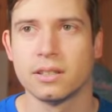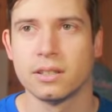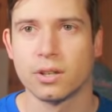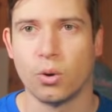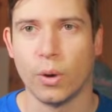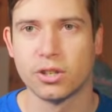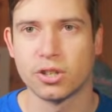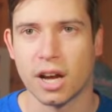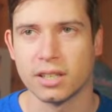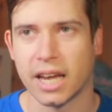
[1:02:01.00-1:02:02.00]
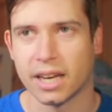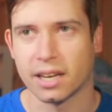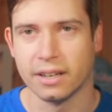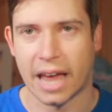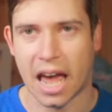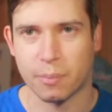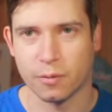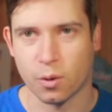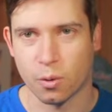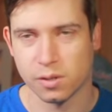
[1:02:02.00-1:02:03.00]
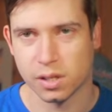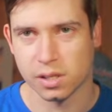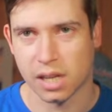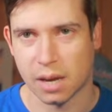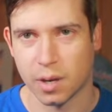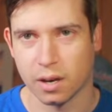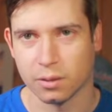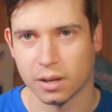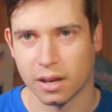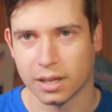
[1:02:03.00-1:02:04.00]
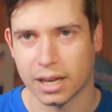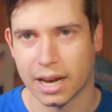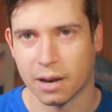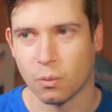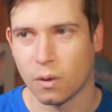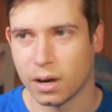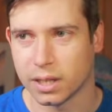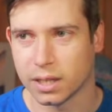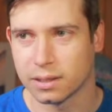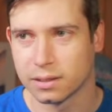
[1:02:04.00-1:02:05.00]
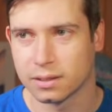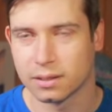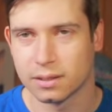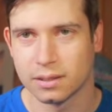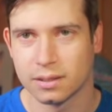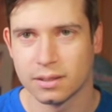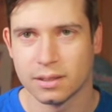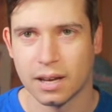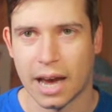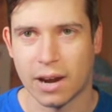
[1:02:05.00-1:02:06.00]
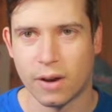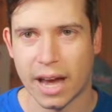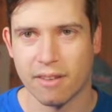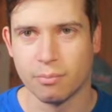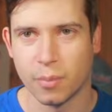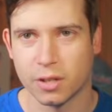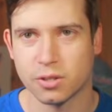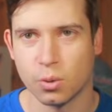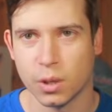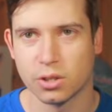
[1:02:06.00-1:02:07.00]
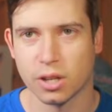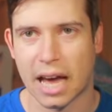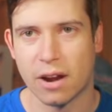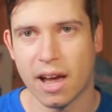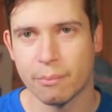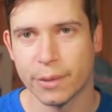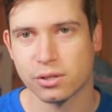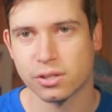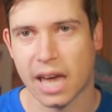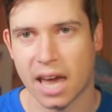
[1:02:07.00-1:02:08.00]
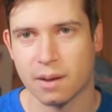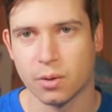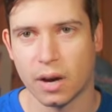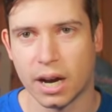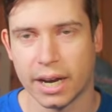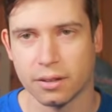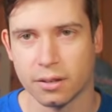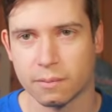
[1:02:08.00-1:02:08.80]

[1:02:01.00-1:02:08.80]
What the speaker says: Quinshawn taken. Knapp, of course you sniped me on the guy I wanted. I don't have much Quinshawn. I don't have much Scattaboo either.